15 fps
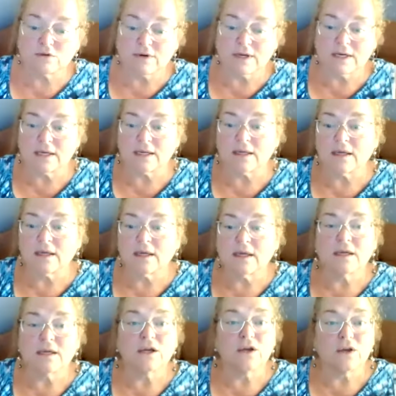ready.
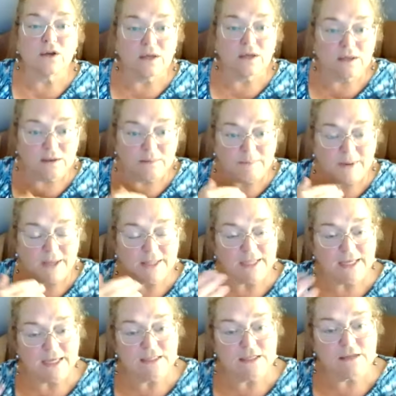By
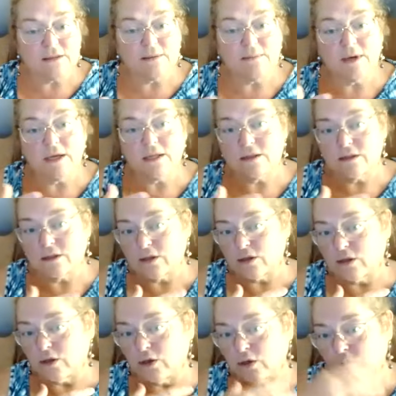the end of the month,
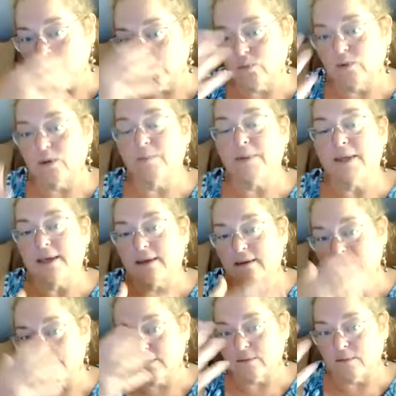you will be
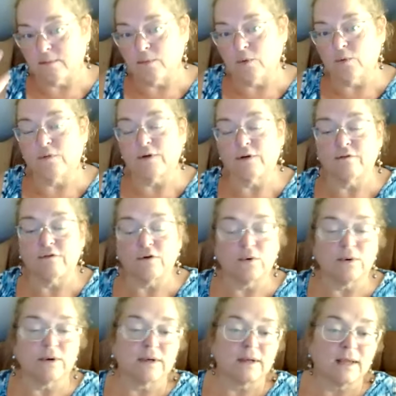moving
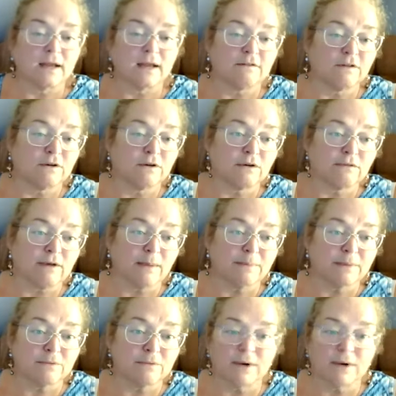forward at a very rapid